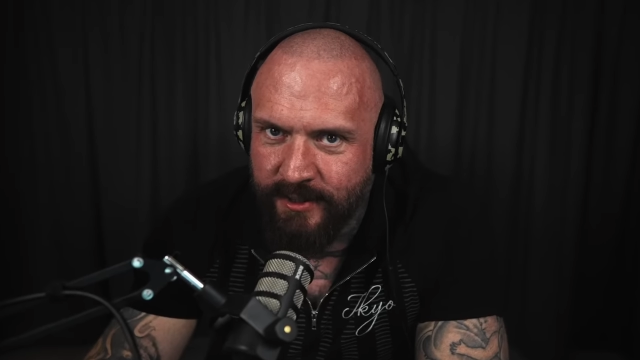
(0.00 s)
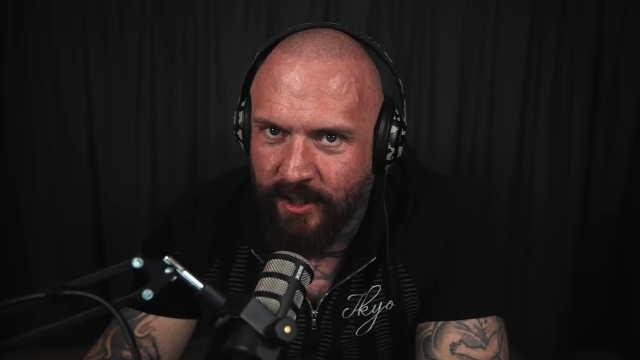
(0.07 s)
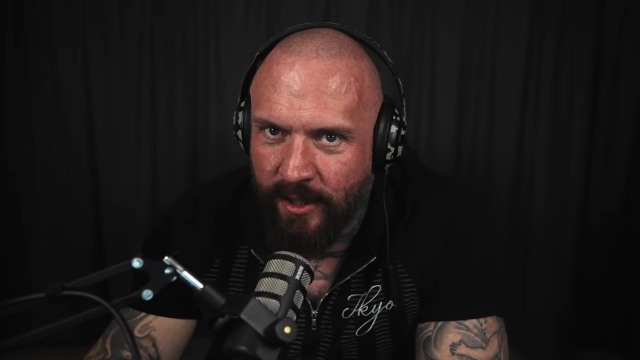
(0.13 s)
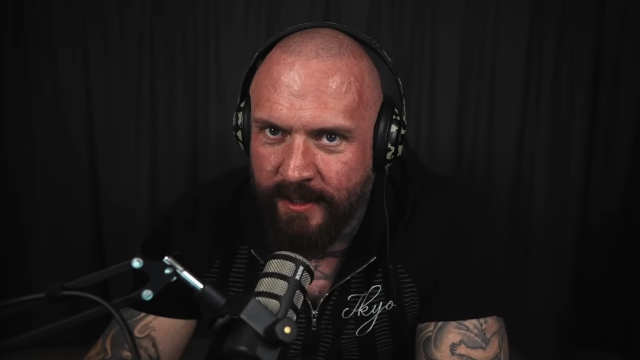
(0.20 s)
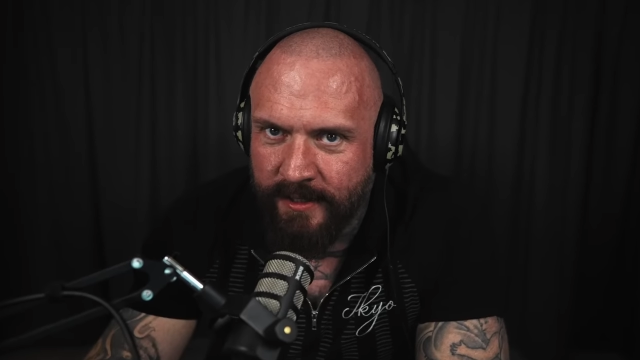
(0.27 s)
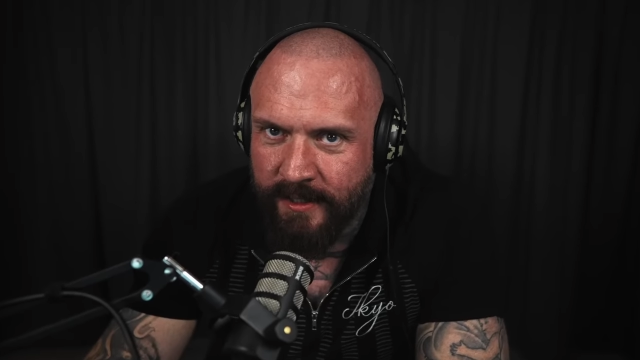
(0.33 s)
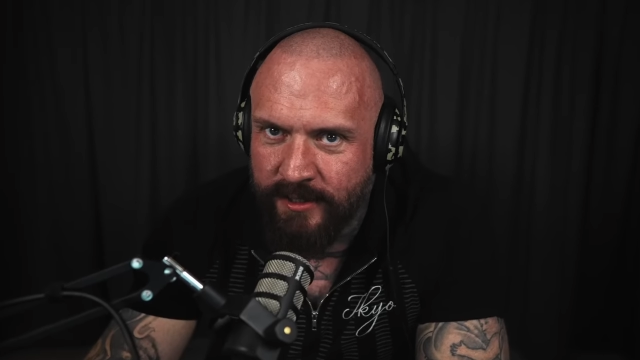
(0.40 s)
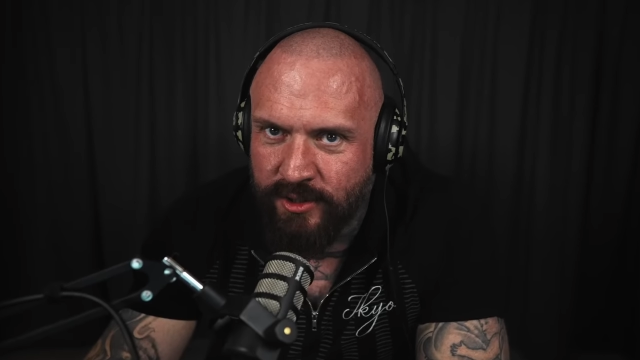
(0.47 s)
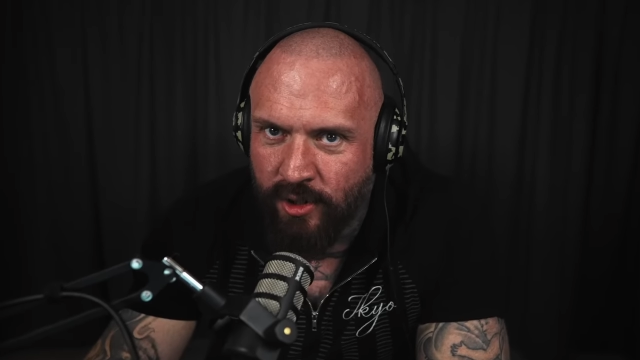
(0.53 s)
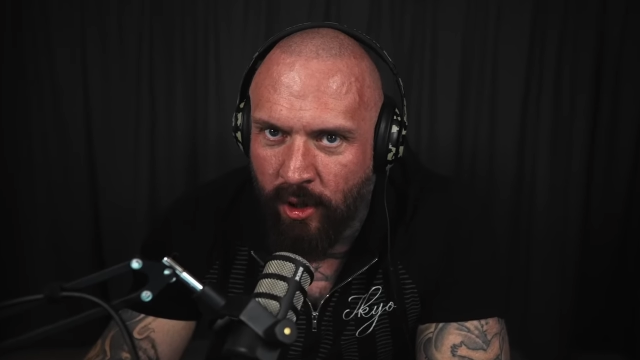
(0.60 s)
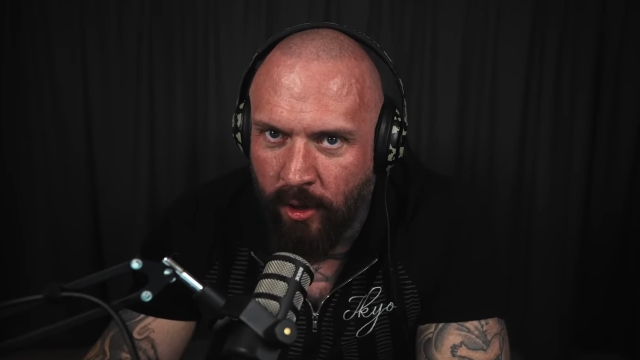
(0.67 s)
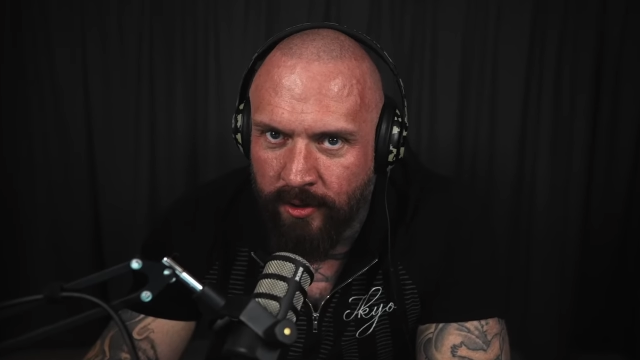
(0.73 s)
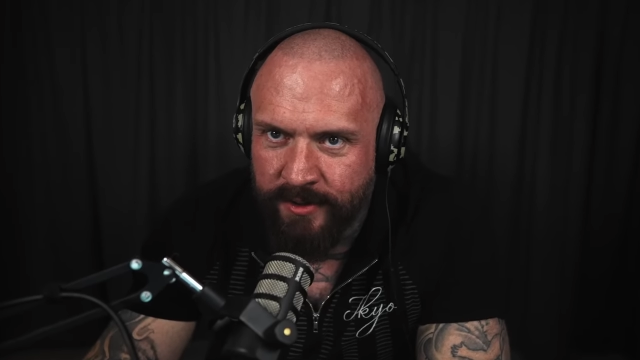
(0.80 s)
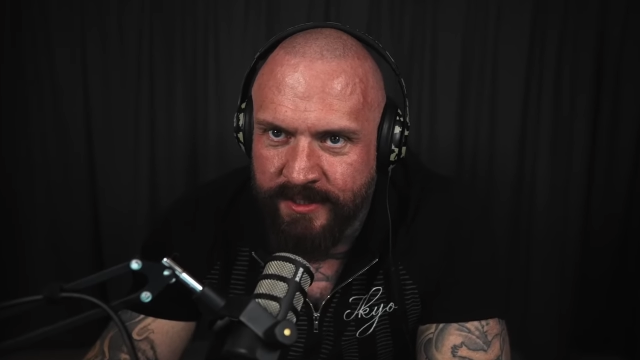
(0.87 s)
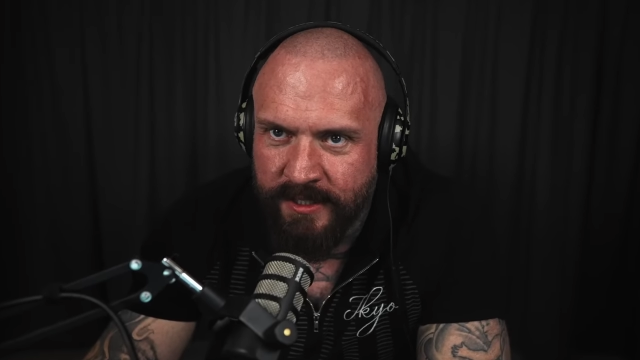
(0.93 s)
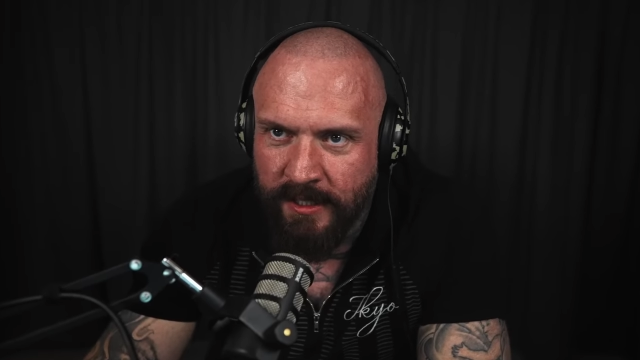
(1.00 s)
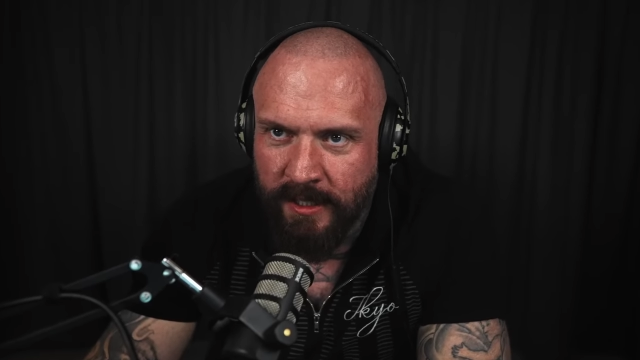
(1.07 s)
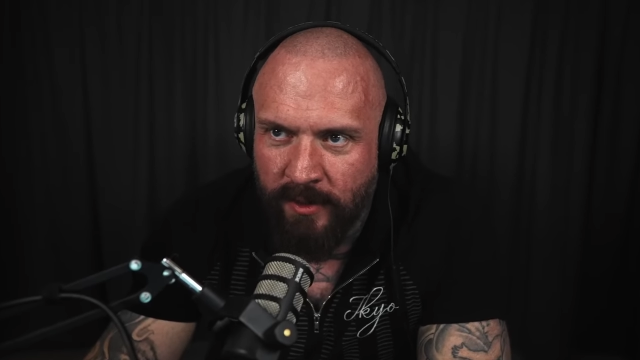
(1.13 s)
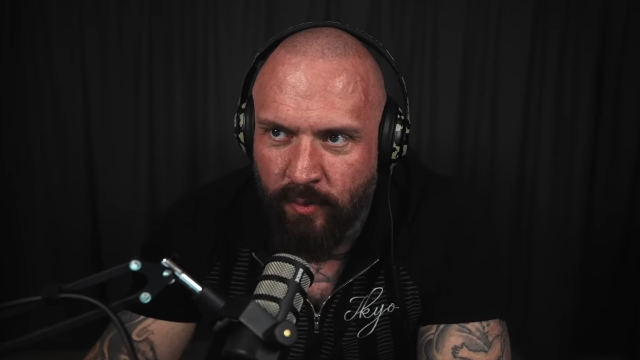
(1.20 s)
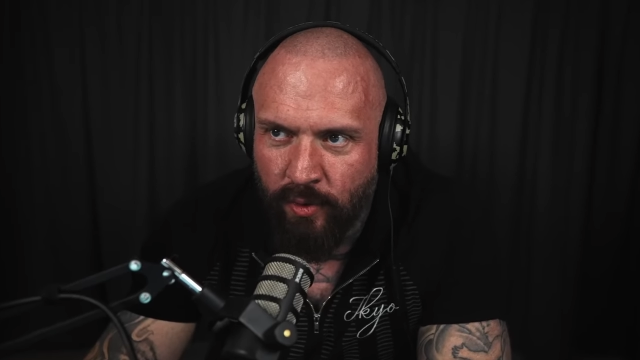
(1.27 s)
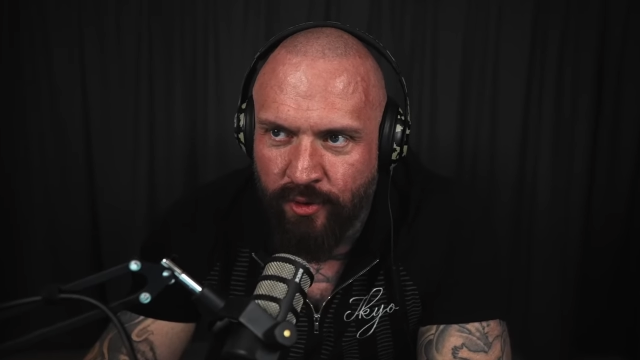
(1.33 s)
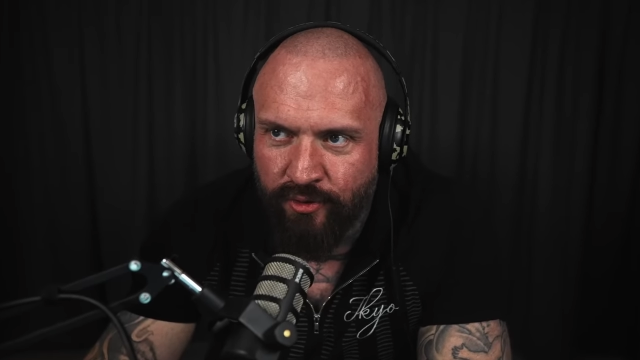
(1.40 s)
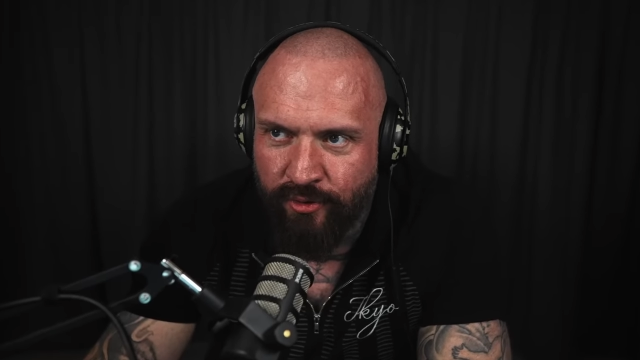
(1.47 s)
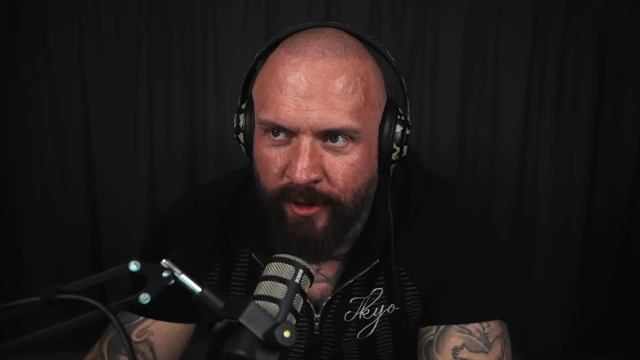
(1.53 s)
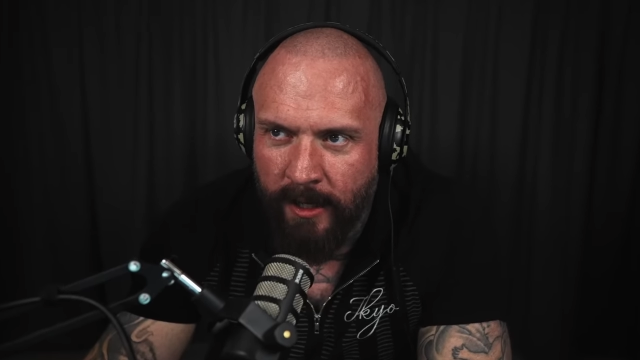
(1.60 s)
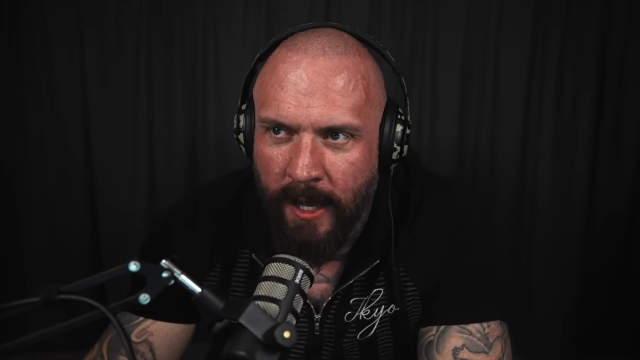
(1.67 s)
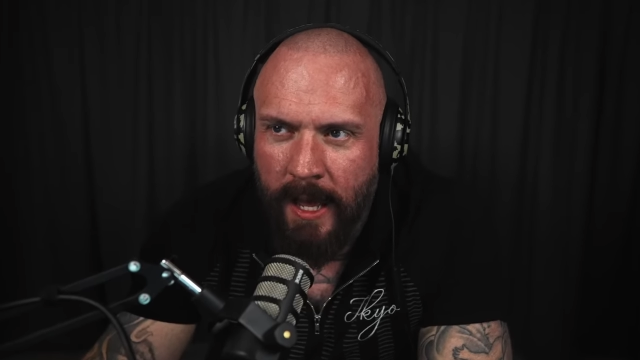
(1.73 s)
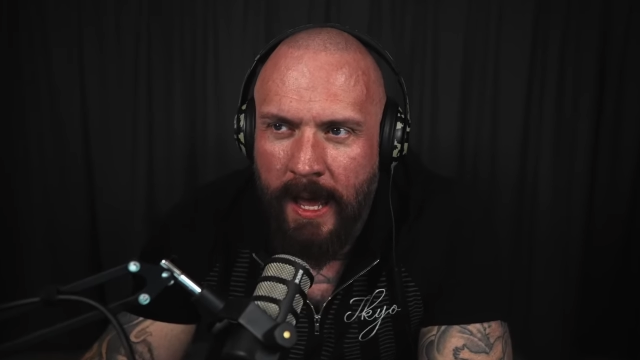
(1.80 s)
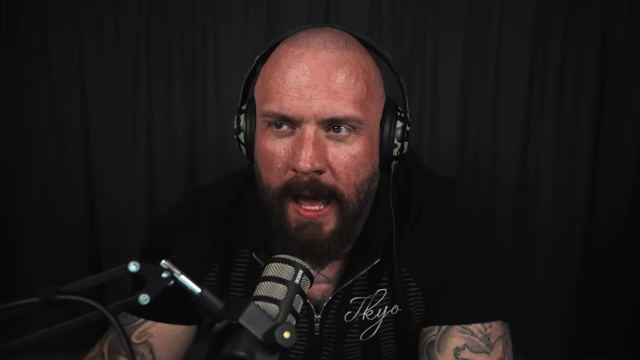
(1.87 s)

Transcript: he's constantly wondering,